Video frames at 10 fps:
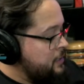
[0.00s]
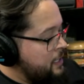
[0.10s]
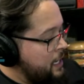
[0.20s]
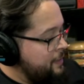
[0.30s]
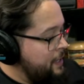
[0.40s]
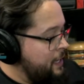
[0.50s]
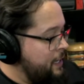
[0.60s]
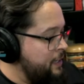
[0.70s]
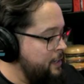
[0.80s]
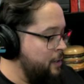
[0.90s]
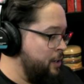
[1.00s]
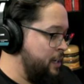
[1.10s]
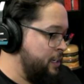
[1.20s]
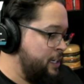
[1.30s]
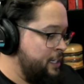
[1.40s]
And then
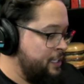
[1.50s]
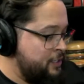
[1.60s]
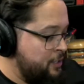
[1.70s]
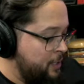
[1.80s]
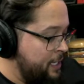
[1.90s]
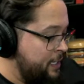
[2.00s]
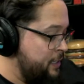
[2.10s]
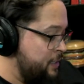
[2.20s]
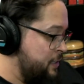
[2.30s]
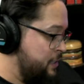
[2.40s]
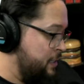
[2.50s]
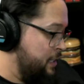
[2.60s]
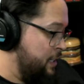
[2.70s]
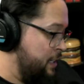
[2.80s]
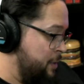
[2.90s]
cutting to like
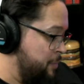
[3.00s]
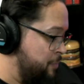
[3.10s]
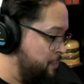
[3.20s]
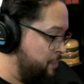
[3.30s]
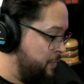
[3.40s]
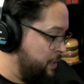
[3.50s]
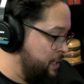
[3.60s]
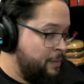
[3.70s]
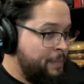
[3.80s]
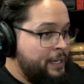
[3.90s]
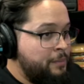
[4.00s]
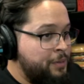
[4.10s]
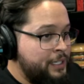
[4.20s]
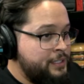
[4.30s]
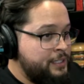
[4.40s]
Madam
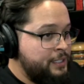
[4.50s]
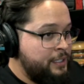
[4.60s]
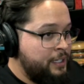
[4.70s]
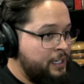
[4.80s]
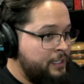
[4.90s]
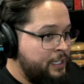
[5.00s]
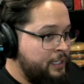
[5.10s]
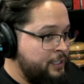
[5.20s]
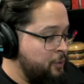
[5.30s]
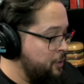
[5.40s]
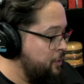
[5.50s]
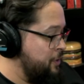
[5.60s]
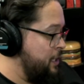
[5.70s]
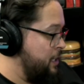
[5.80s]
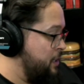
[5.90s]
President Kelly Doyle
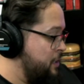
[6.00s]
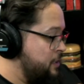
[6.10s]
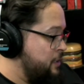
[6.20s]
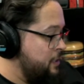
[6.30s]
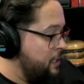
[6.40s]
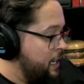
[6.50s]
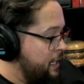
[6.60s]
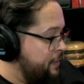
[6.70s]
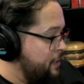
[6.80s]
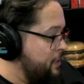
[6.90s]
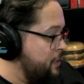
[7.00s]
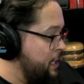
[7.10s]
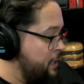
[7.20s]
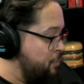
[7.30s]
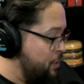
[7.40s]
there at the
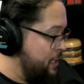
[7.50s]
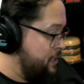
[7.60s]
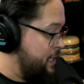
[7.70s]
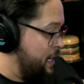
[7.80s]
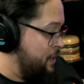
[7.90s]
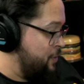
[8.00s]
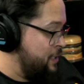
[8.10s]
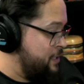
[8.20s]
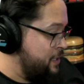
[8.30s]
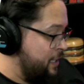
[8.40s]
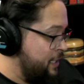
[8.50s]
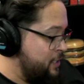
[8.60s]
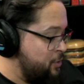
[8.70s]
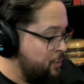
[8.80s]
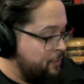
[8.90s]
like press conference and like the
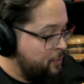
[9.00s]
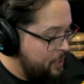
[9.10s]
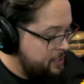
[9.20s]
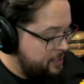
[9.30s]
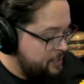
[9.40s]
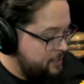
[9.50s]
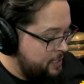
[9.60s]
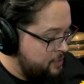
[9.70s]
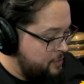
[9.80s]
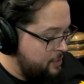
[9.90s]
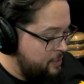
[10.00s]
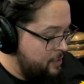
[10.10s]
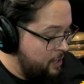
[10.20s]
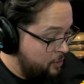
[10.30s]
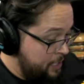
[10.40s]
sort of questions that
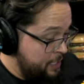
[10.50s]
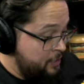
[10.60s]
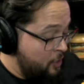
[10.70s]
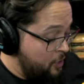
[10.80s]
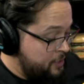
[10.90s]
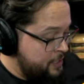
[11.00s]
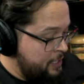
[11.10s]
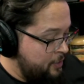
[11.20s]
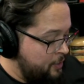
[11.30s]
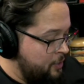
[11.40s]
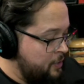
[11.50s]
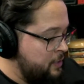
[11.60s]
are getting tossed at her.